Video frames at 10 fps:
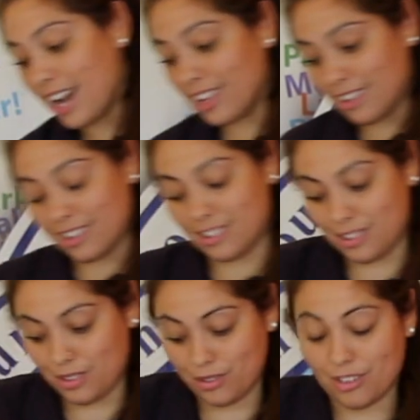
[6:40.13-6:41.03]
I like
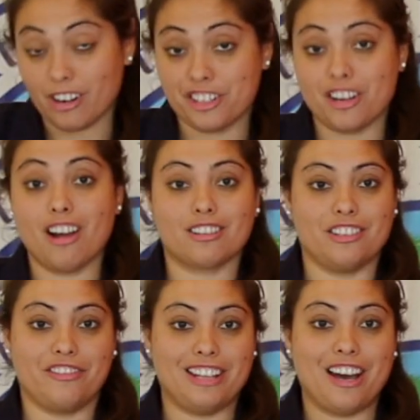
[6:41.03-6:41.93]
to do are
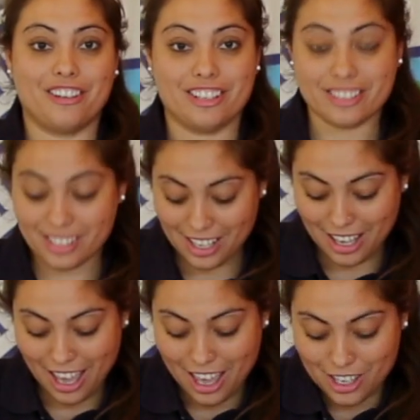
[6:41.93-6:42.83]
chocolate flowers.
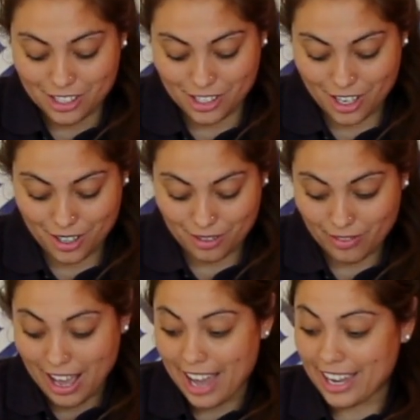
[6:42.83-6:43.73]
So
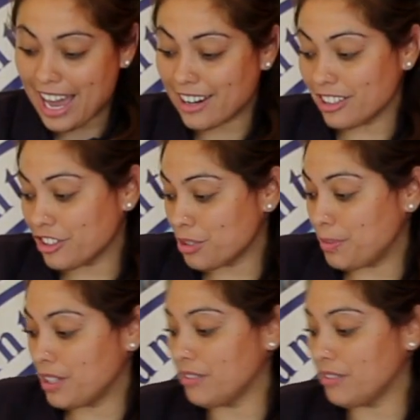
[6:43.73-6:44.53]
I add a little bit